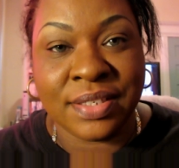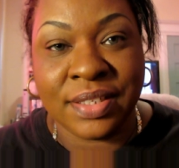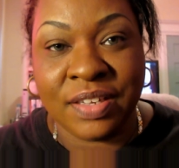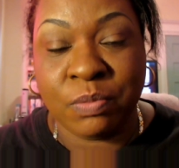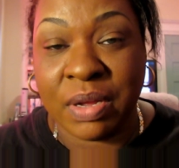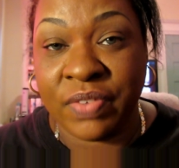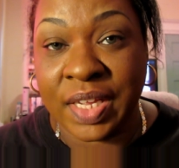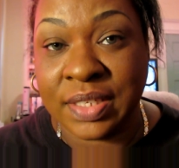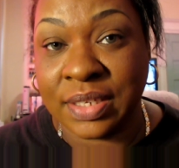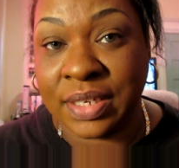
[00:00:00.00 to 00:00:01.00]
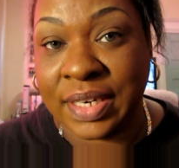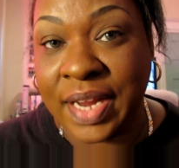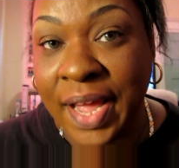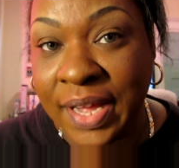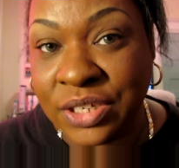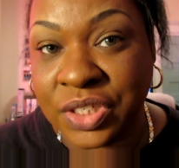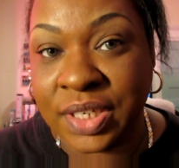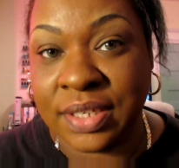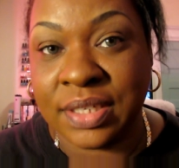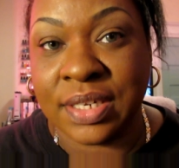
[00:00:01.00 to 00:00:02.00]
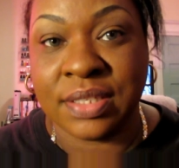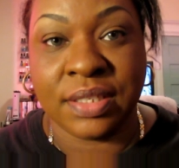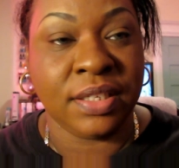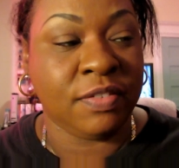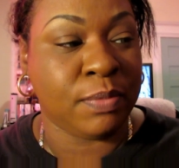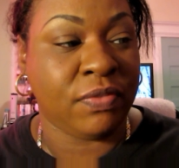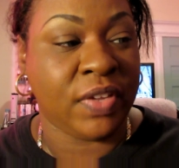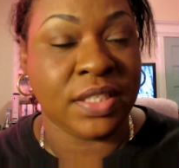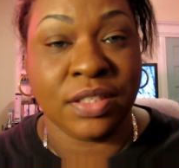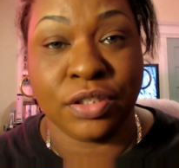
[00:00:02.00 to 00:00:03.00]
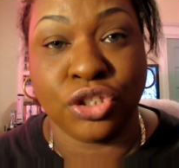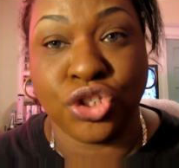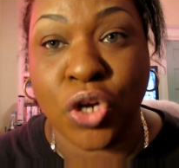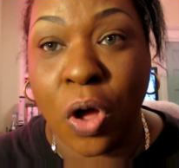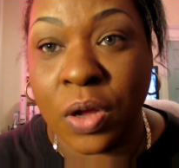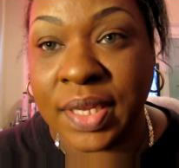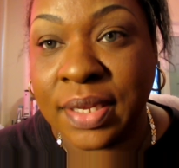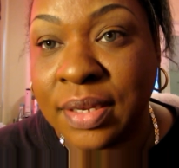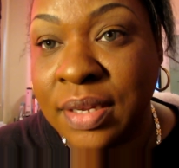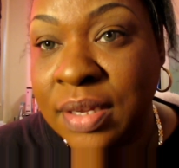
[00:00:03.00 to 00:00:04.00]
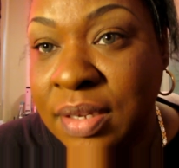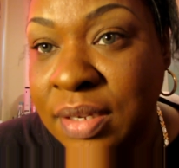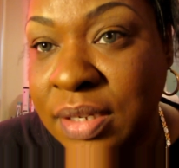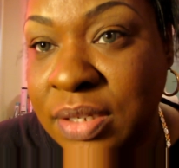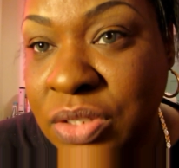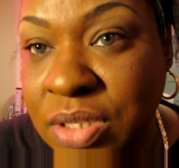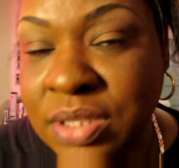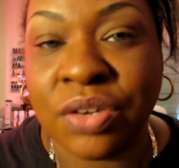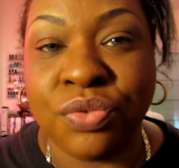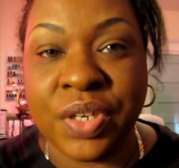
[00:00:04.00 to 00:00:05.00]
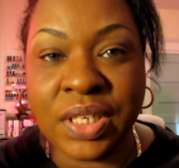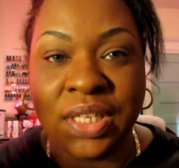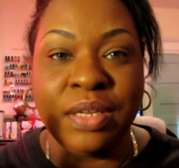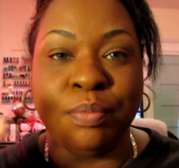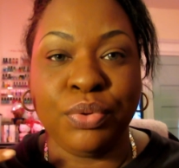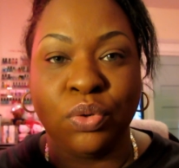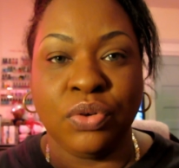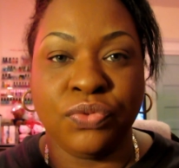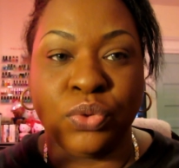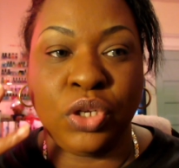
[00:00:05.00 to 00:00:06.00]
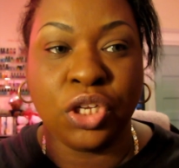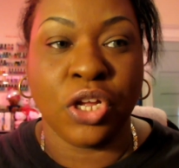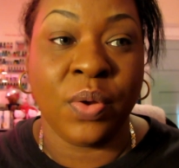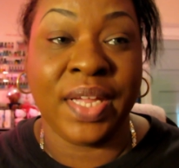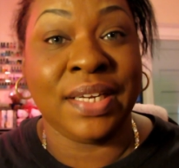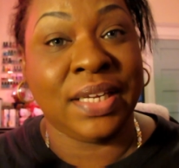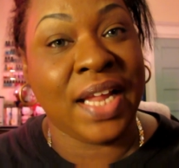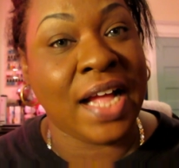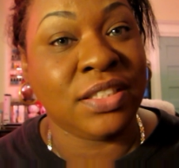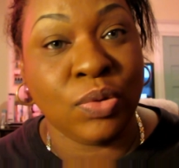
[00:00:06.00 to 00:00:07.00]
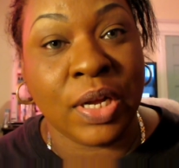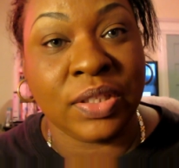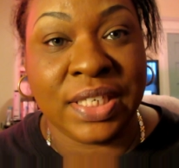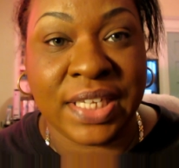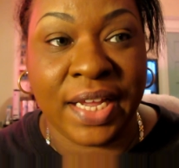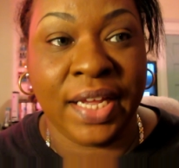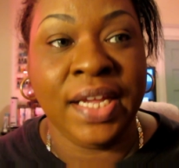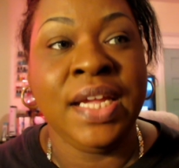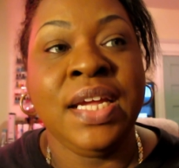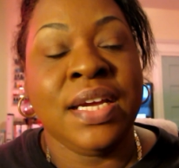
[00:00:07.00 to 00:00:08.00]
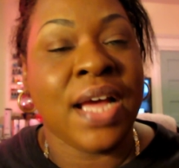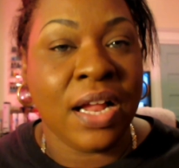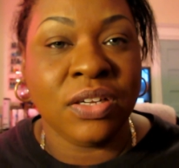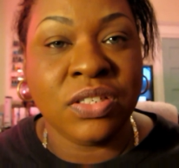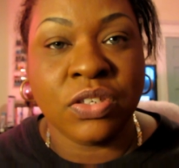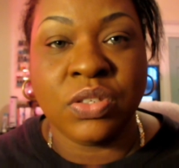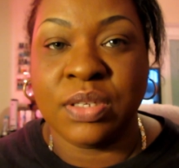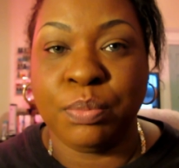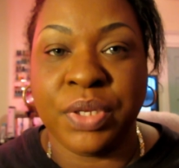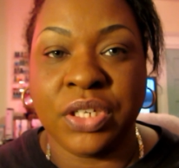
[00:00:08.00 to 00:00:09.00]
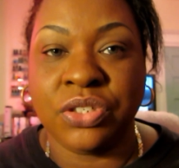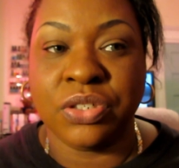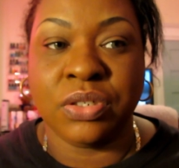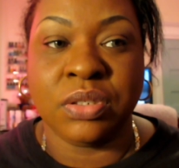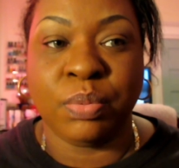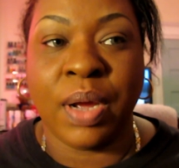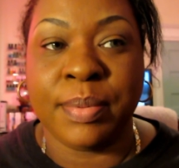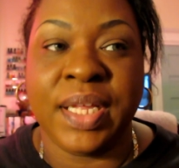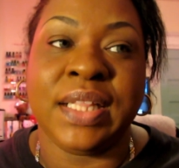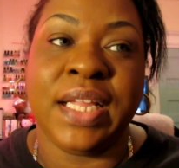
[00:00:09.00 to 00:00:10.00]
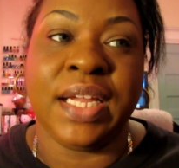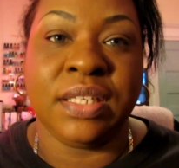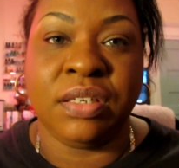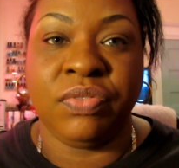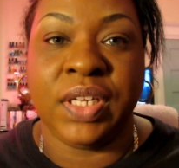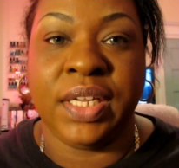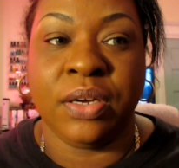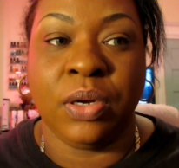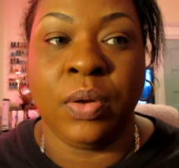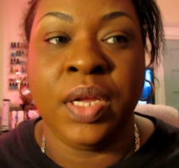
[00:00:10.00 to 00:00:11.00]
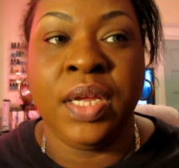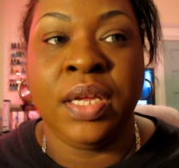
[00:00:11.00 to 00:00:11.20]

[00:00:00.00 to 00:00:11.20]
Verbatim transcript: doesn't leave my face looking ashy. It doesn't leave my face looking chalky. It's just a really beautiful glow and it lasts throughout the day. I'll insert some pictures probably at the end of the video.